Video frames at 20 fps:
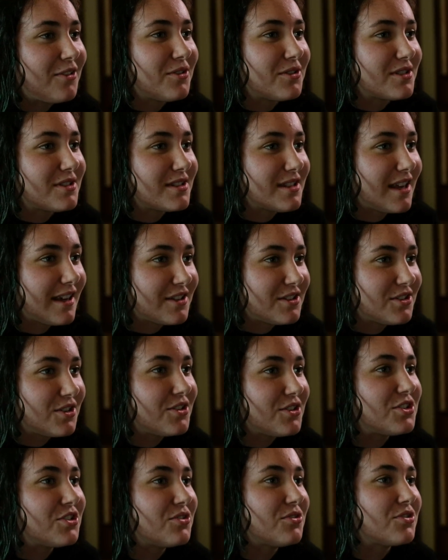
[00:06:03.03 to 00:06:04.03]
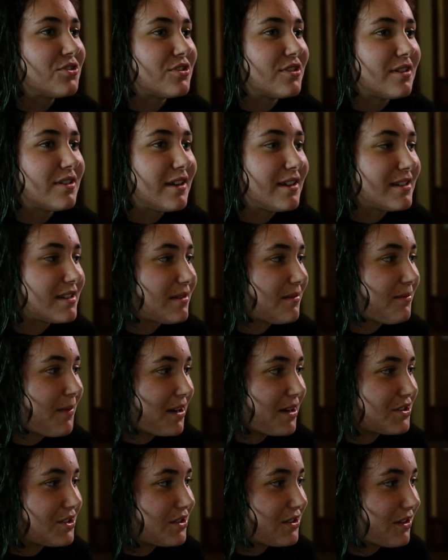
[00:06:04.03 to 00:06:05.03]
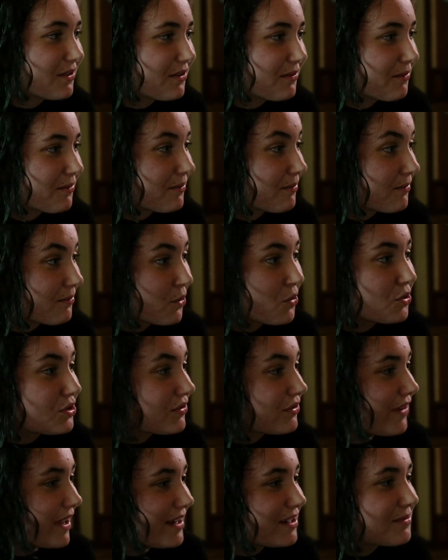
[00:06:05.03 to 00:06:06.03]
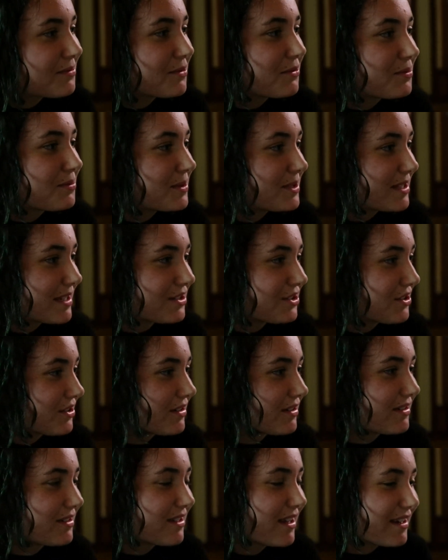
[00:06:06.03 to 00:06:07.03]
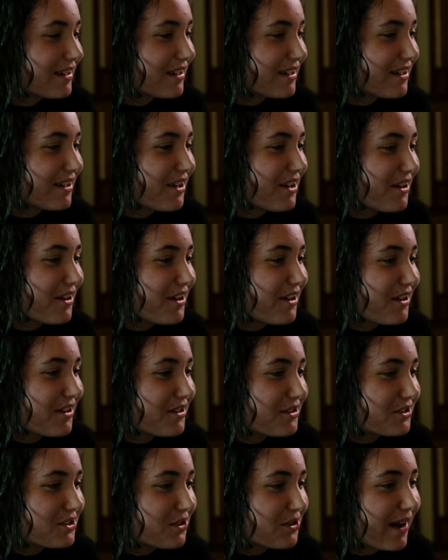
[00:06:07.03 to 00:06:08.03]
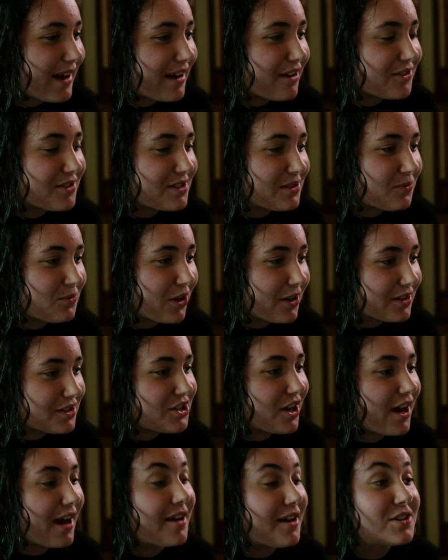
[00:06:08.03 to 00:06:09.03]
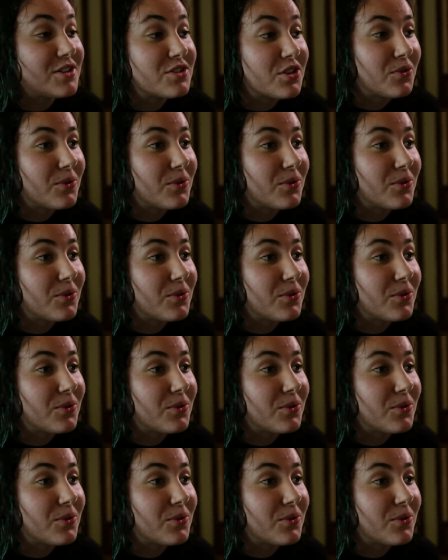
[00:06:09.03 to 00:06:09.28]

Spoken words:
adults and 2 children is a much more defendable position than 2 adults and 1 child.